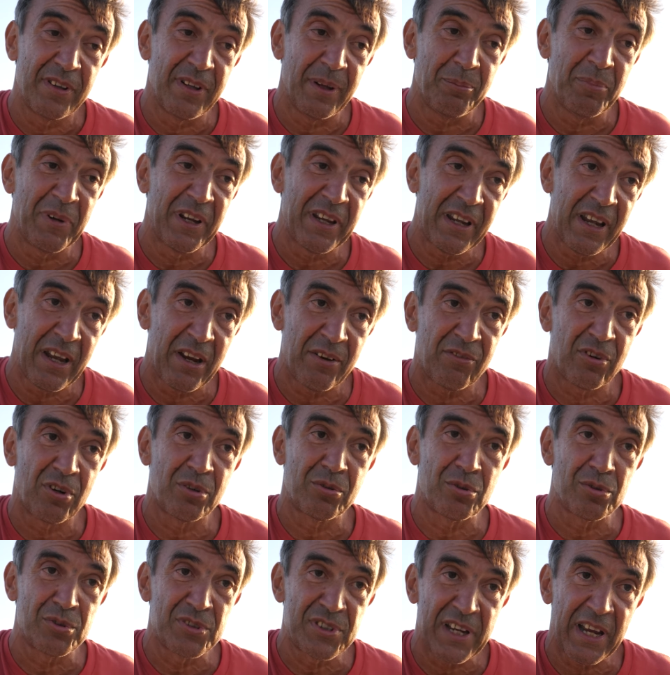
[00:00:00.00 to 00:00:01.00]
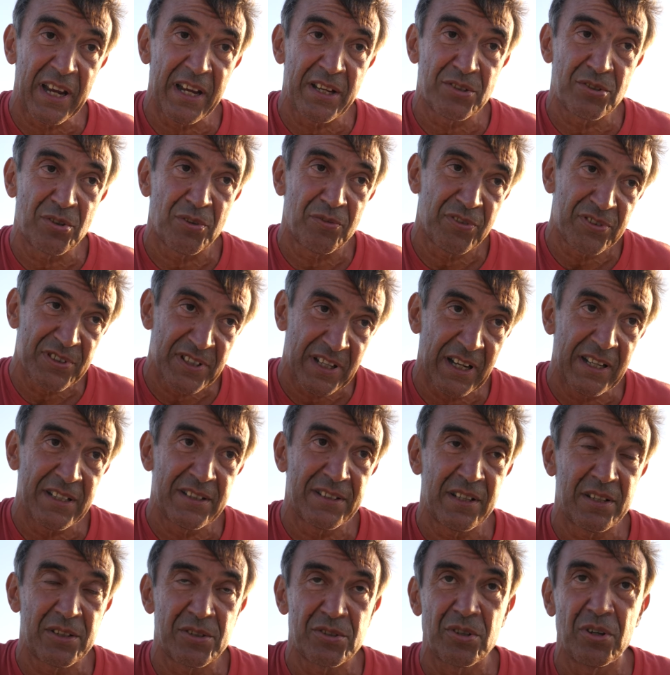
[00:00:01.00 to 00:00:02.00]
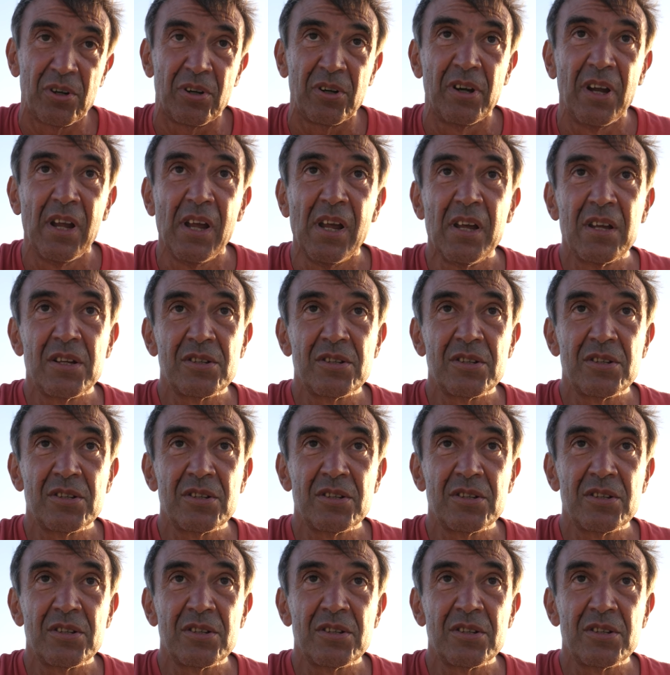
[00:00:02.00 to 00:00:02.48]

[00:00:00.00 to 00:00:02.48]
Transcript: the behavior to change of cells and so on.